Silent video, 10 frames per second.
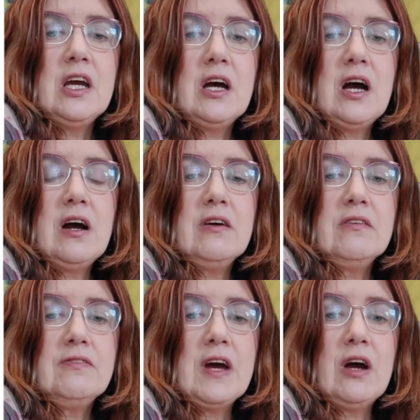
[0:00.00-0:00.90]

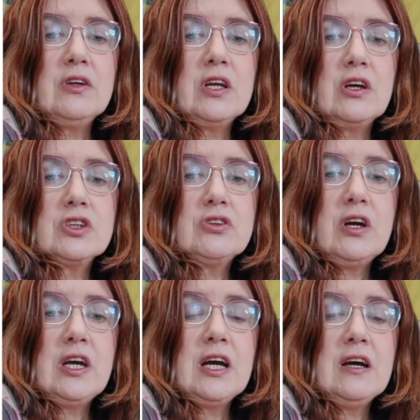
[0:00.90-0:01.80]
found in
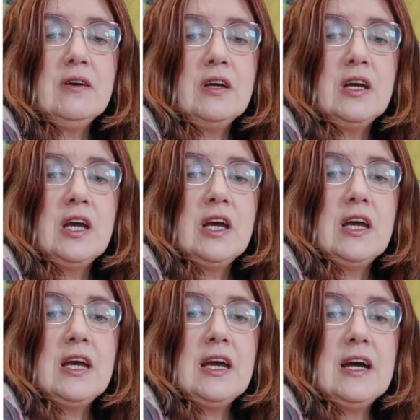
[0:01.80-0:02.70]
Australia,
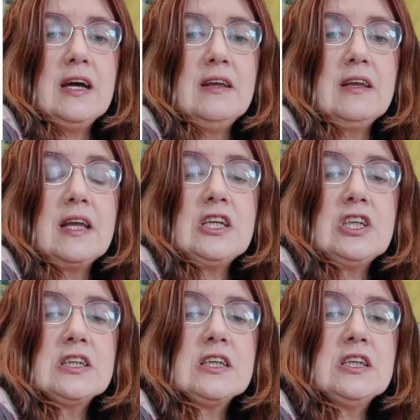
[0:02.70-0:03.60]
and that
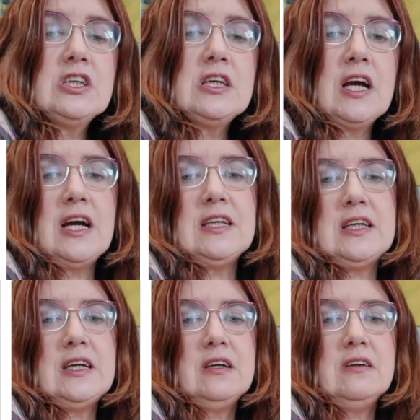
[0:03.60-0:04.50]
just gets you the
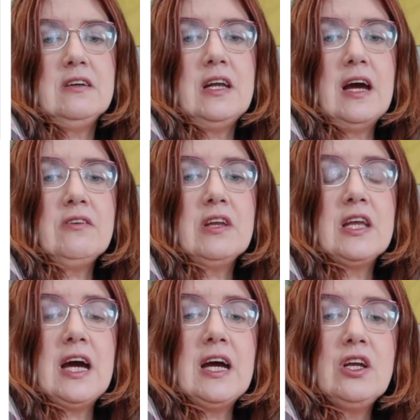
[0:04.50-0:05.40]
ID. And after
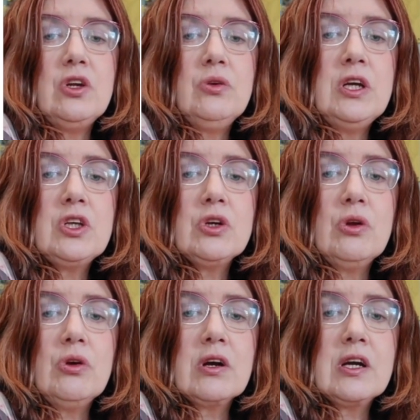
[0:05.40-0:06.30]
that, you need to
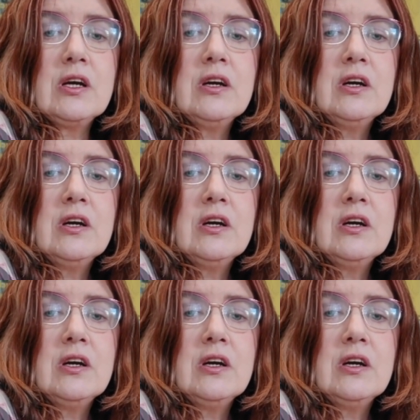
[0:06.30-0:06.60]
look